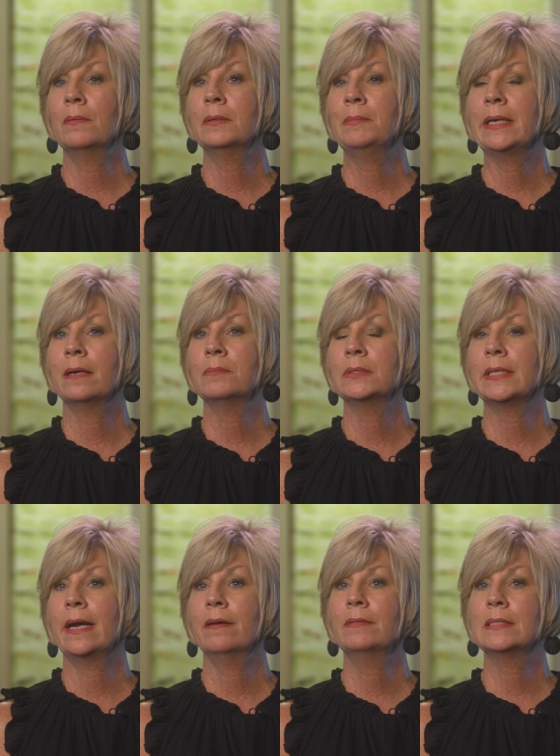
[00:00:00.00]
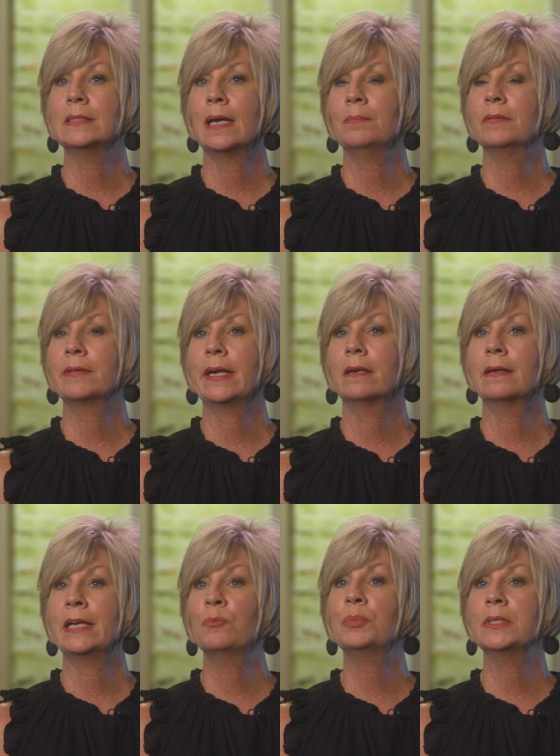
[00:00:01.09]
I would be able to have this type of care
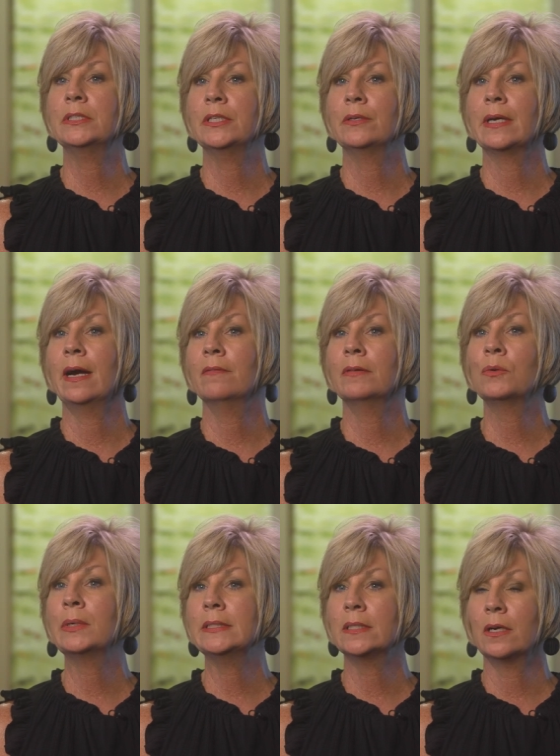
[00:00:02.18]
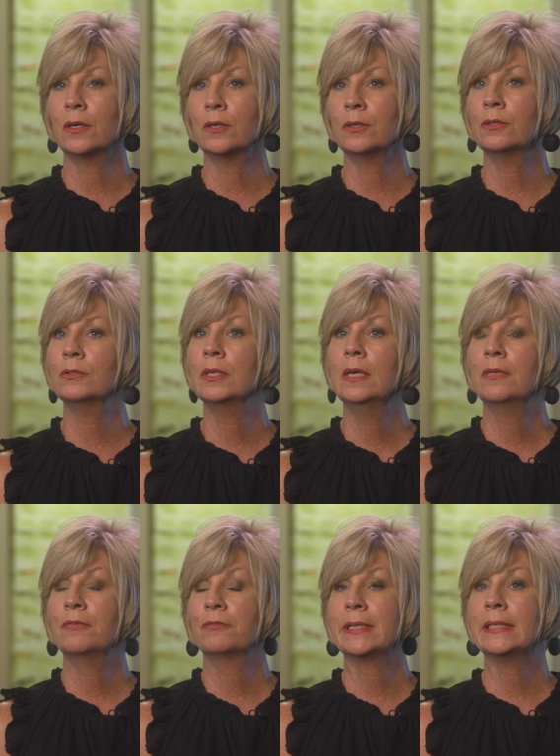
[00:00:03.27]
in Paducah. I've always heard
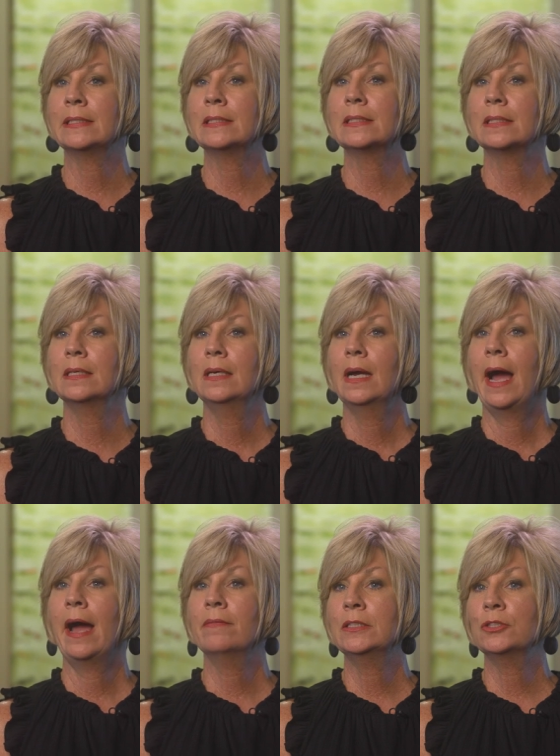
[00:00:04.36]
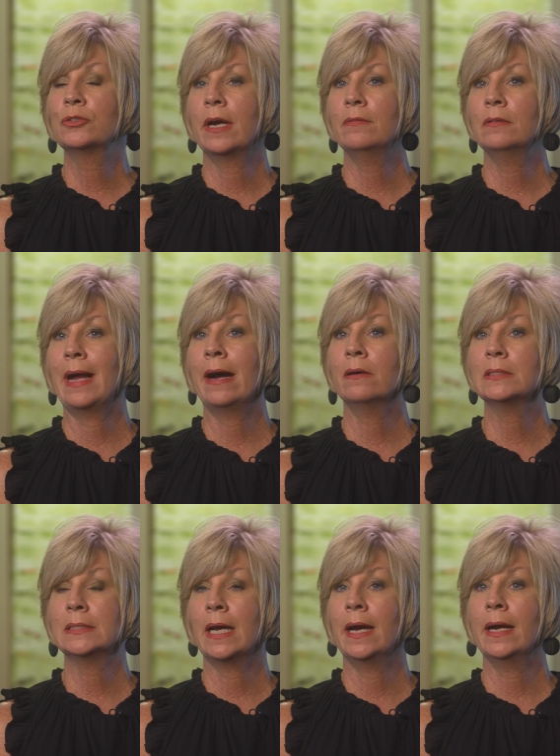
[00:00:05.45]
my friends having to travel
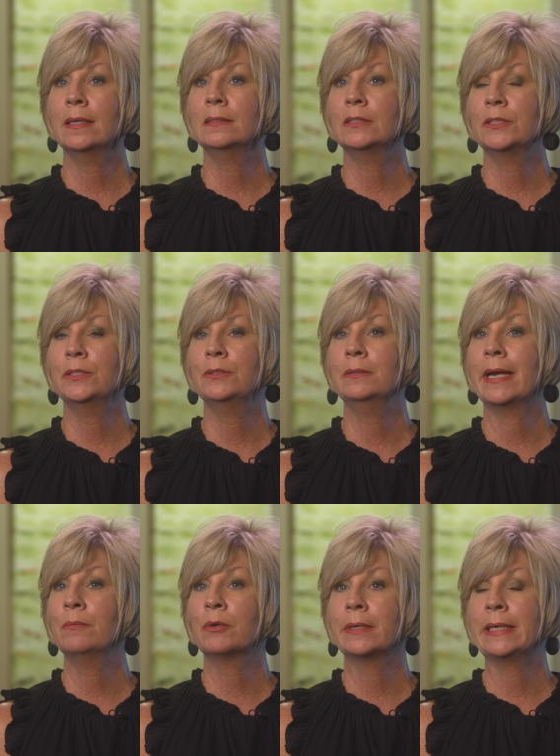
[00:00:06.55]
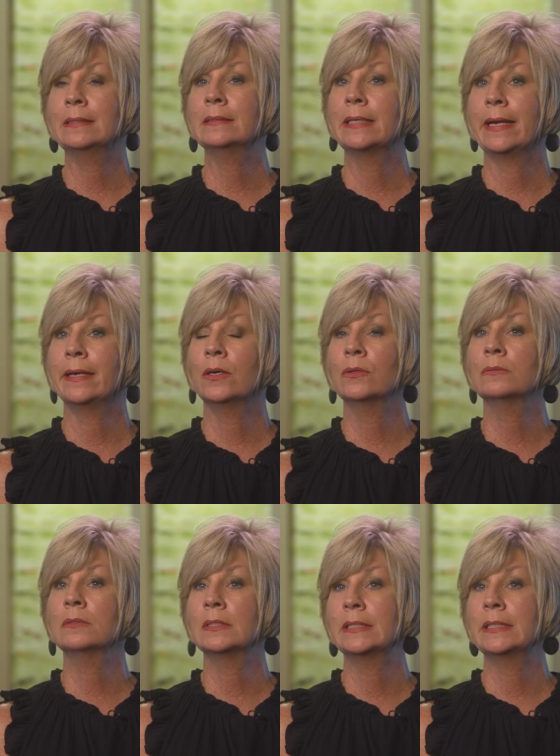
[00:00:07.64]
outside to neighboring
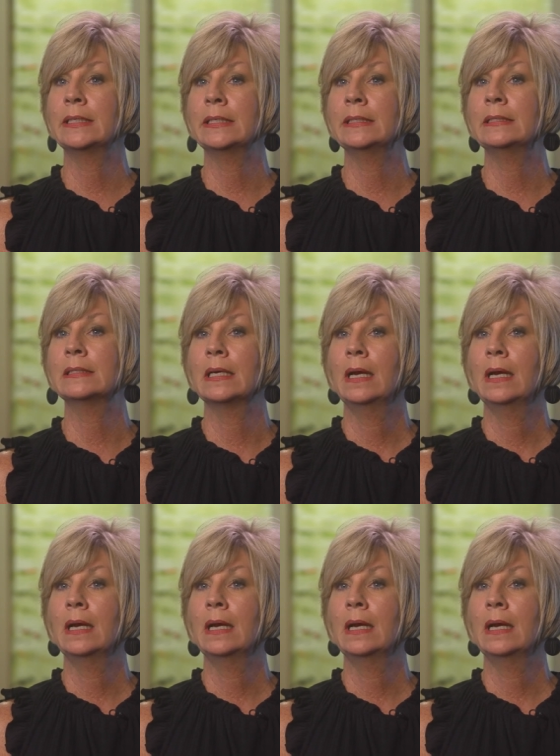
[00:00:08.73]
towns, cities.